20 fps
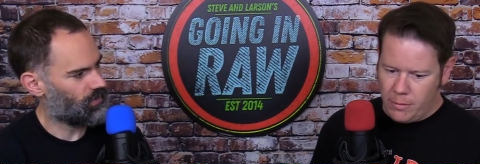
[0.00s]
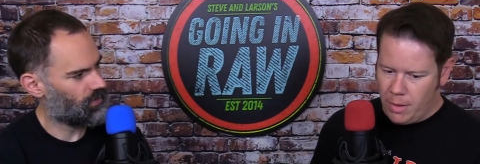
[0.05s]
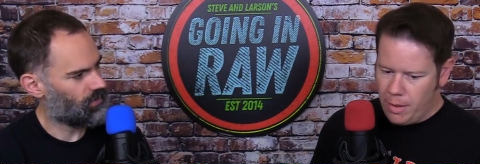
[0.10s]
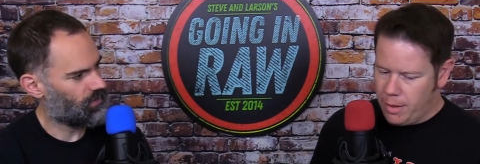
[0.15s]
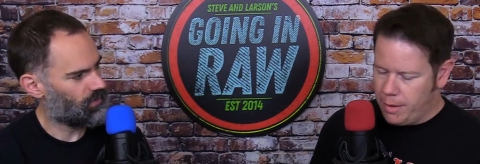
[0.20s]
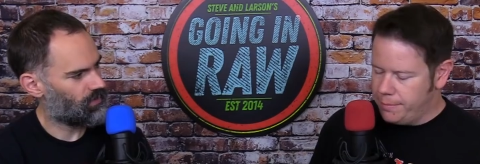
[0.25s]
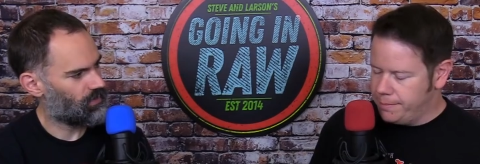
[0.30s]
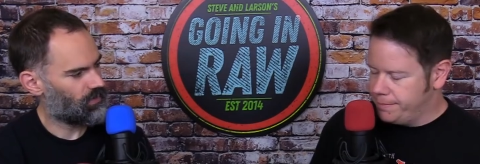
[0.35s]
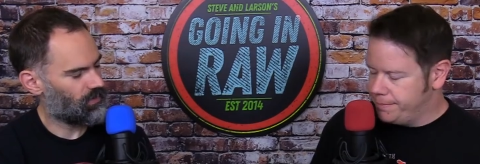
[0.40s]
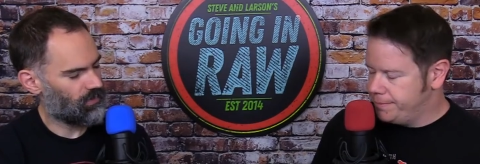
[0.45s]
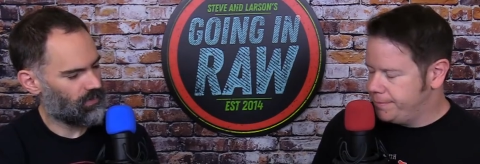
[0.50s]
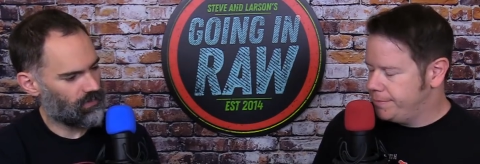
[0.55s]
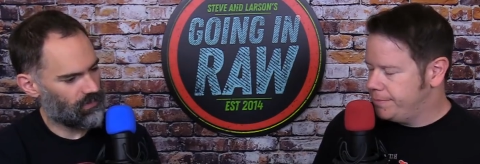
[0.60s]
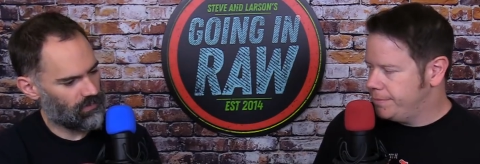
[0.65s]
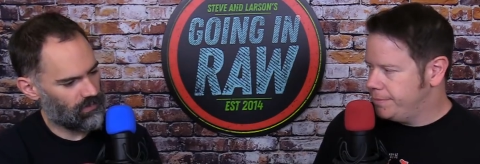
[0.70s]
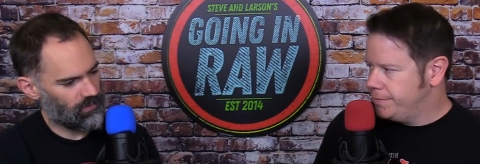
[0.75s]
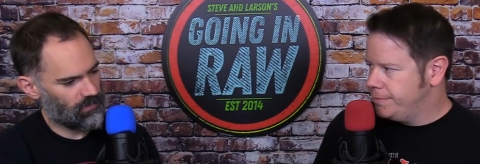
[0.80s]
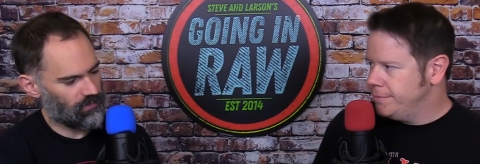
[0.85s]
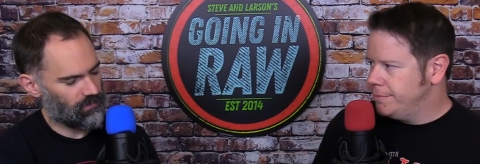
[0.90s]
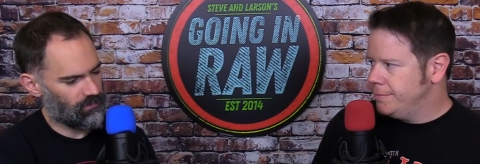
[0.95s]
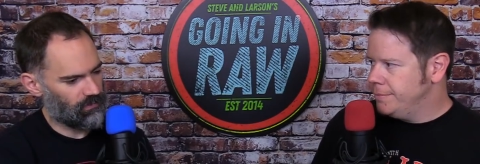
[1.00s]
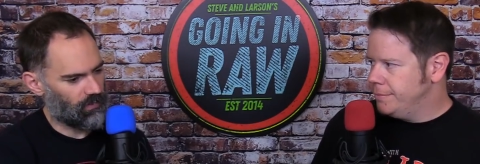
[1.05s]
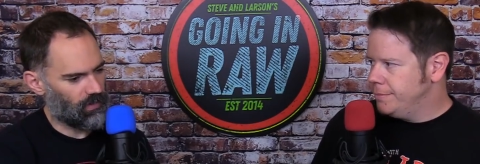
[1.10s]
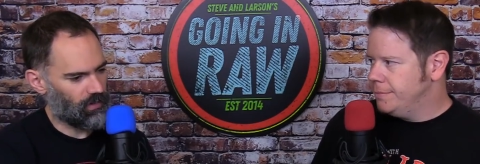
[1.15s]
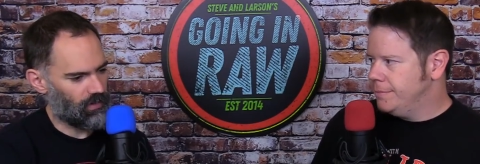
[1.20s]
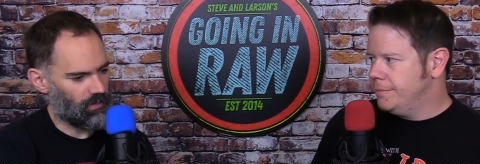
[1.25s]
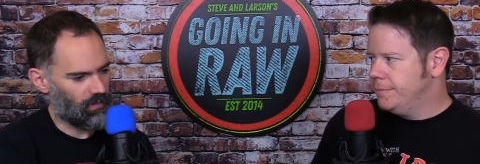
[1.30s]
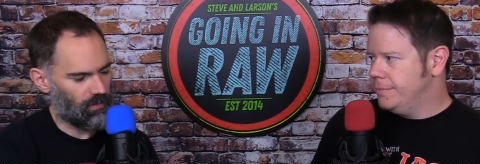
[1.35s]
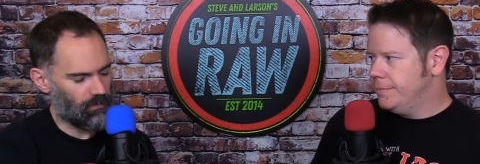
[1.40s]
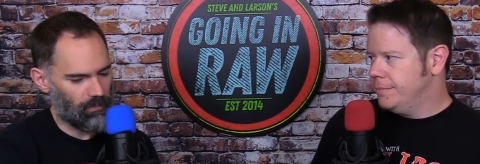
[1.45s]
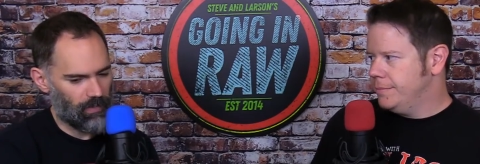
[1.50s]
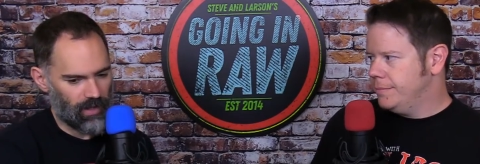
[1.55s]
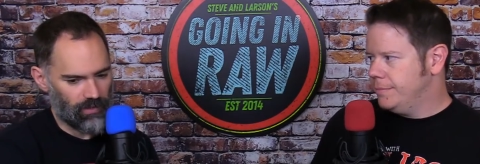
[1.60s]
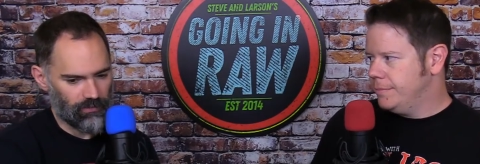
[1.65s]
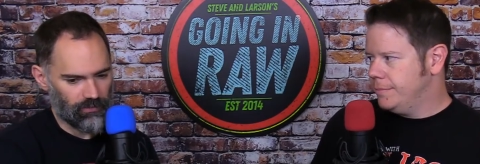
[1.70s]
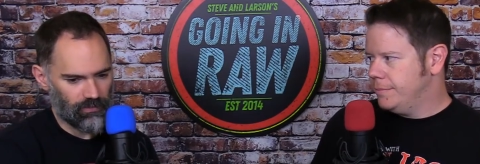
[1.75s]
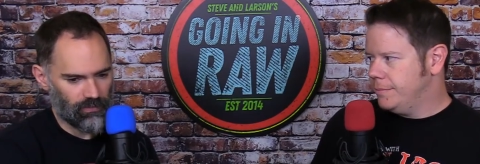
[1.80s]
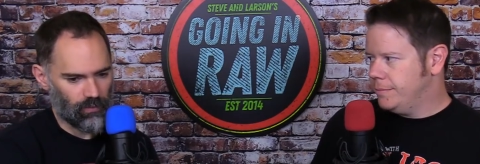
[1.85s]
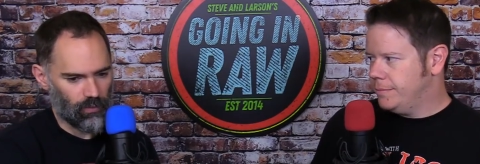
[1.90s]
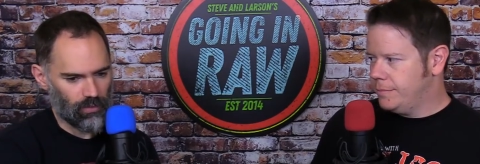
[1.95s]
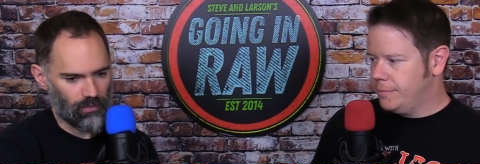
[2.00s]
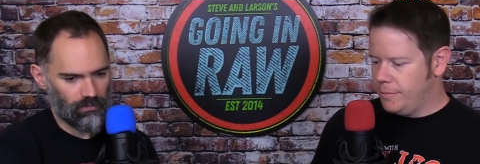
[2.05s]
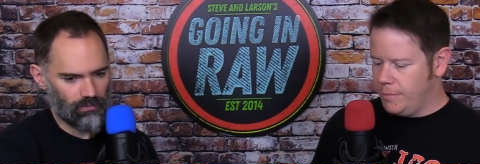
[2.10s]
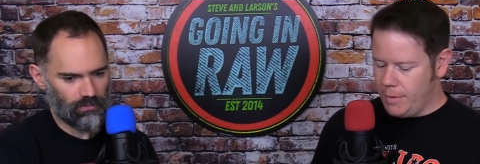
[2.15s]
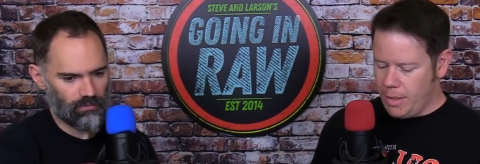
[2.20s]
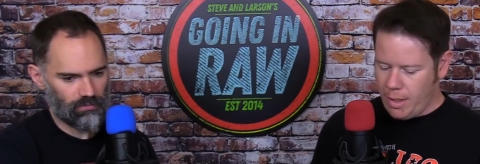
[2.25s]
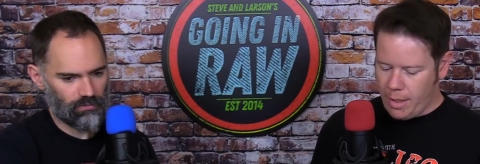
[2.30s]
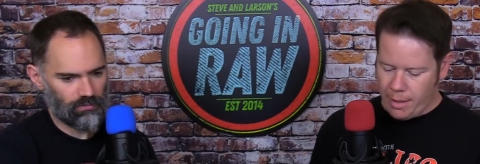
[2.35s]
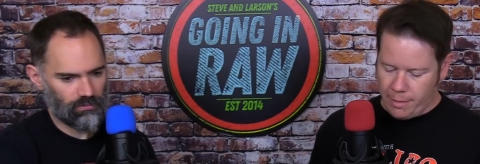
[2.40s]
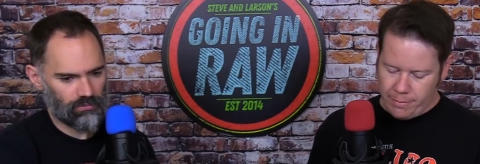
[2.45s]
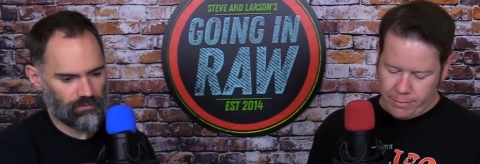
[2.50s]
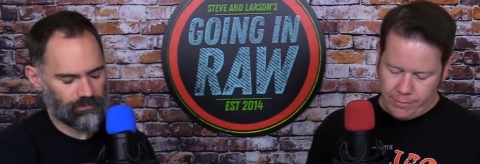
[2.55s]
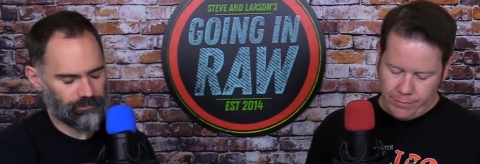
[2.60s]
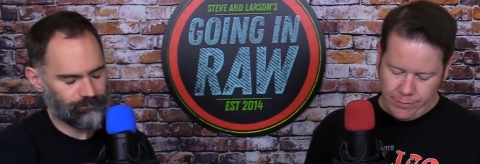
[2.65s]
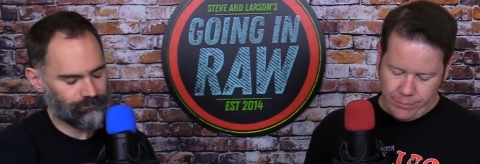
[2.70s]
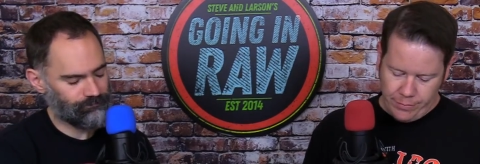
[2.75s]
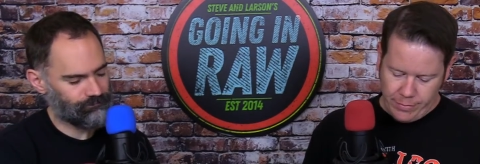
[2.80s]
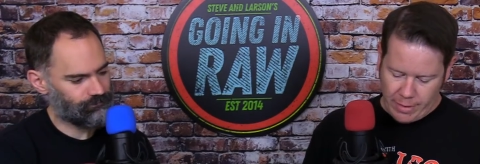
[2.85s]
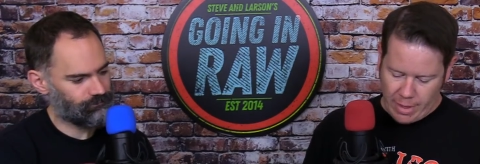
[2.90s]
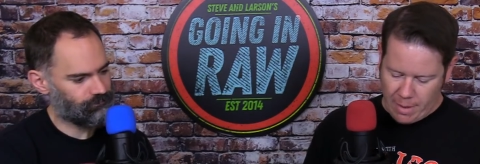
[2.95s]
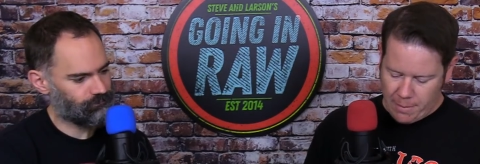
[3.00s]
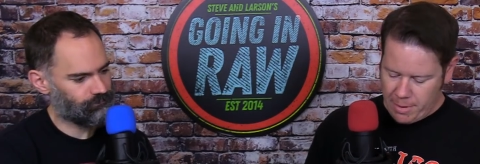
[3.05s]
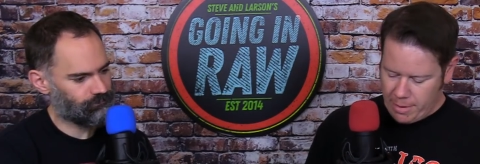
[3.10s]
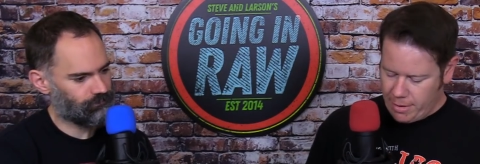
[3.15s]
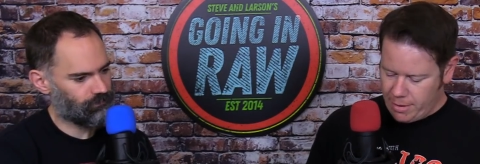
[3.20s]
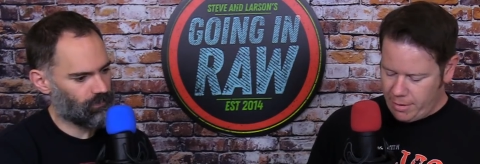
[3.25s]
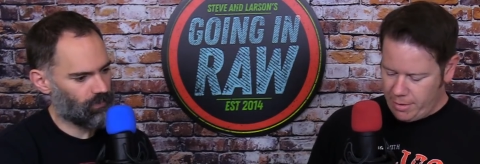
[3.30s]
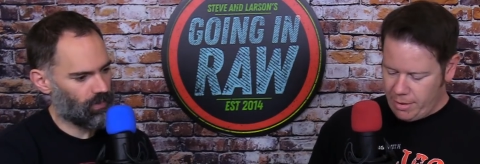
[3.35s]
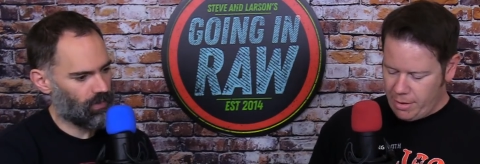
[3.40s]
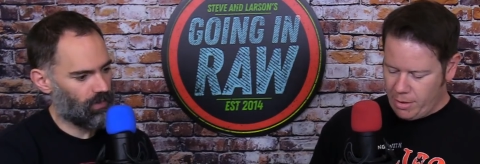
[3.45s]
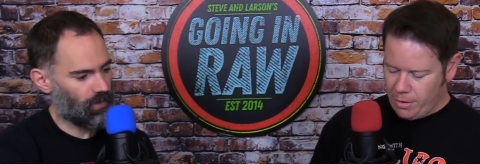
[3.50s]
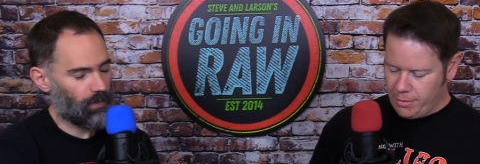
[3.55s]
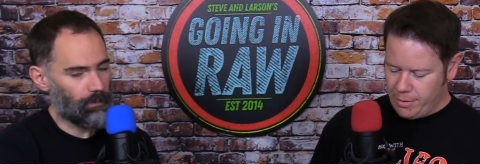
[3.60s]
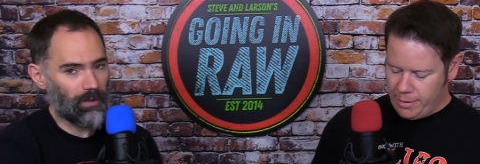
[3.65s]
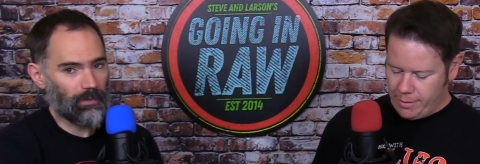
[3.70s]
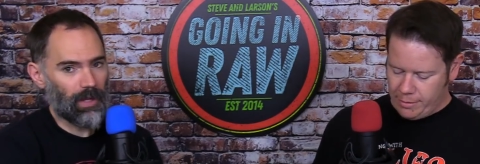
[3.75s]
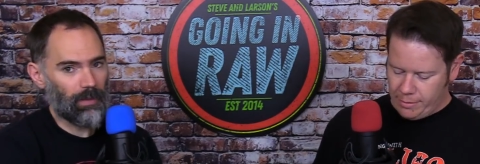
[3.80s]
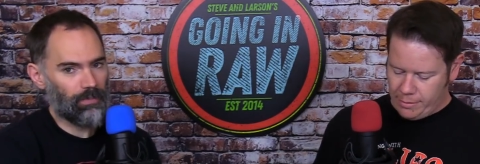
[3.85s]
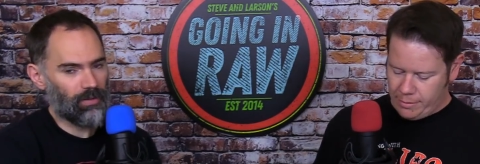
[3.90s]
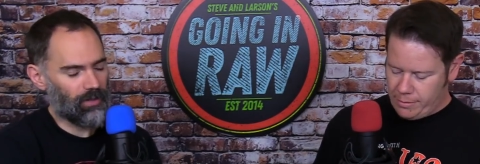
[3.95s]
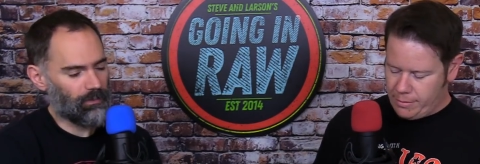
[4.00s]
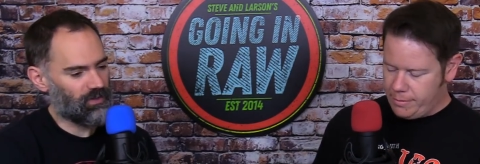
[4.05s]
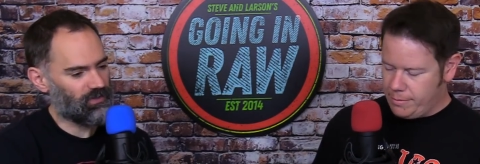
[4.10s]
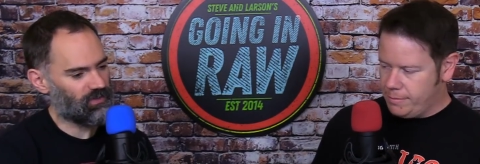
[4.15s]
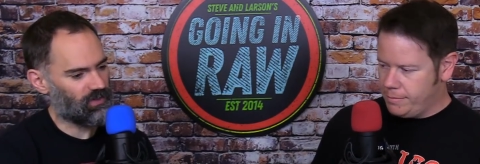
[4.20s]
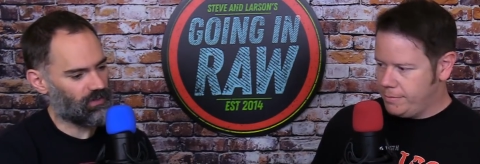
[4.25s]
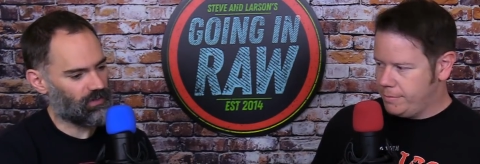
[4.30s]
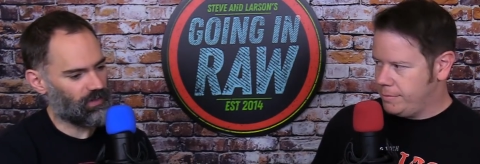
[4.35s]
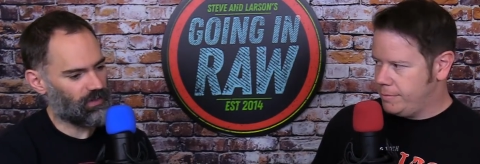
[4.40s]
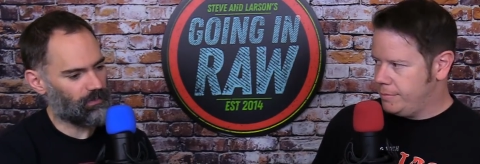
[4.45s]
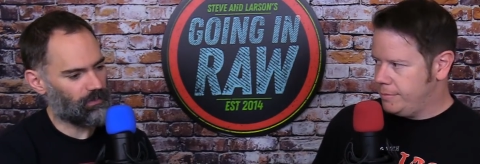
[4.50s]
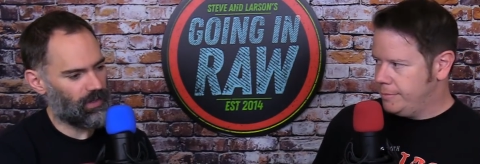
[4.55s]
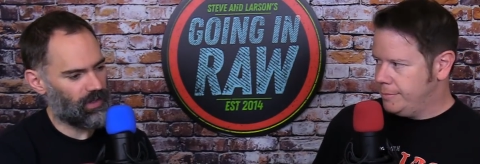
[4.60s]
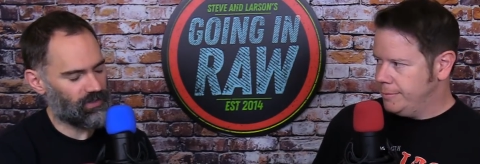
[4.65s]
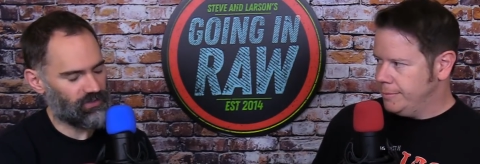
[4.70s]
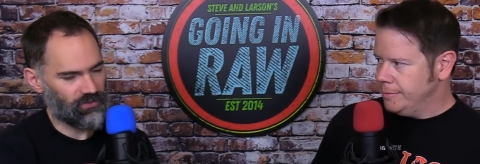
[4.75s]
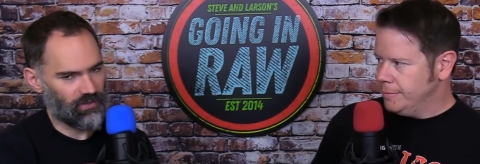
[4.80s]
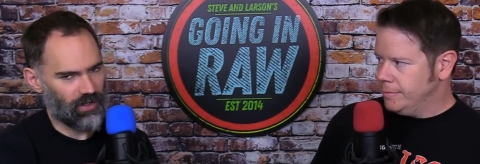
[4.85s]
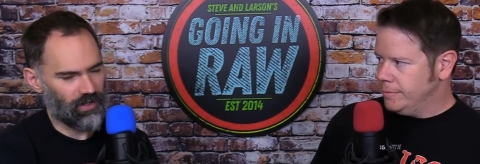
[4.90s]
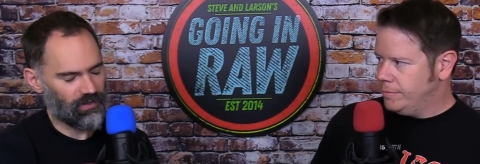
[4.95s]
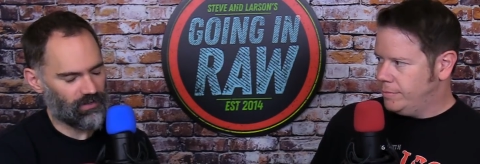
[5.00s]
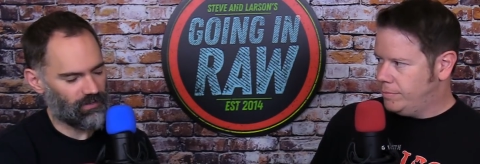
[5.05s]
Speaker 1: Yeah, uh, matters for him. Yeah, I mean the you know I mean my premise in, in Matt Chat,